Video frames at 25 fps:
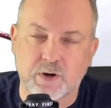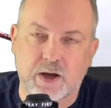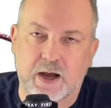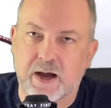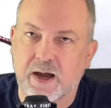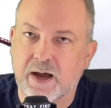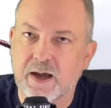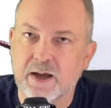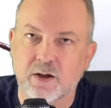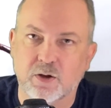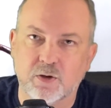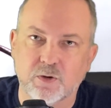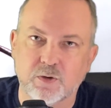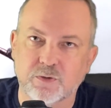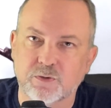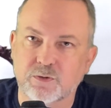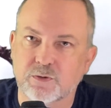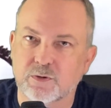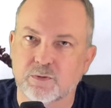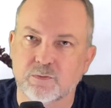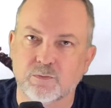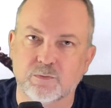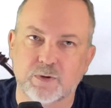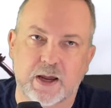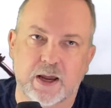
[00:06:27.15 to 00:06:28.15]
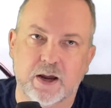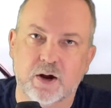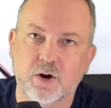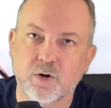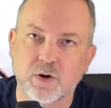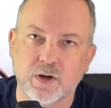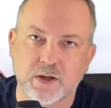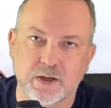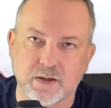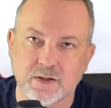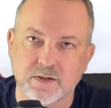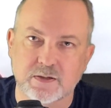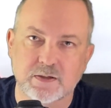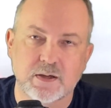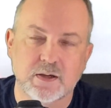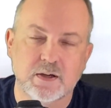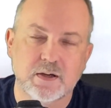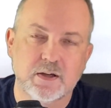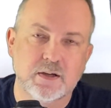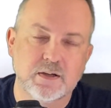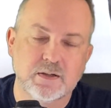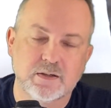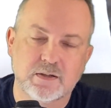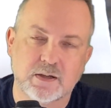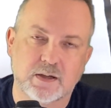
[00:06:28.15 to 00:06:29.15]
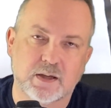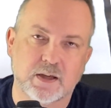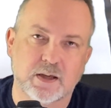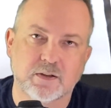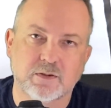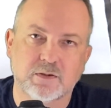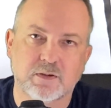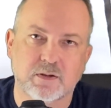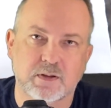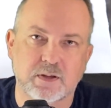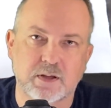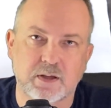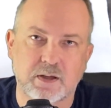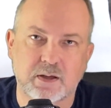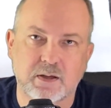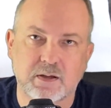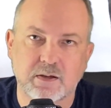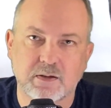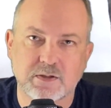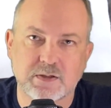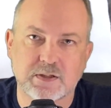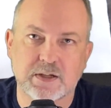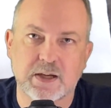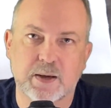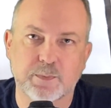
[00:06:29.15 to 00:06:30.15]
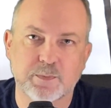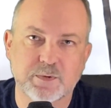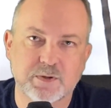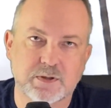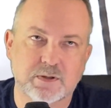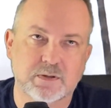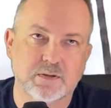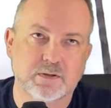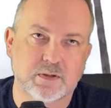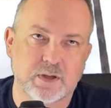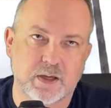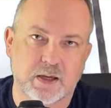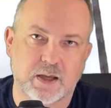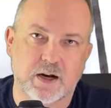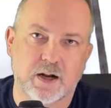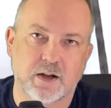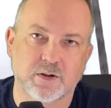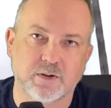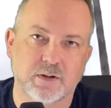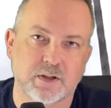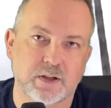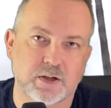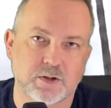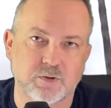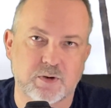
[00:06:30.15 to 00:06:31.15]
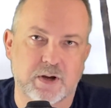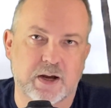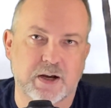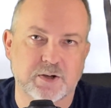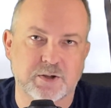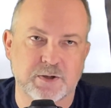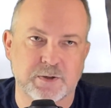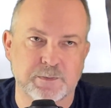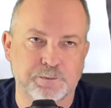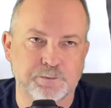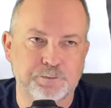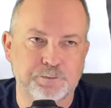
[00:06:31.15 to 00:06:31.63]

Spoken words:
aisles, areas to get to the steps to get onto the attraction.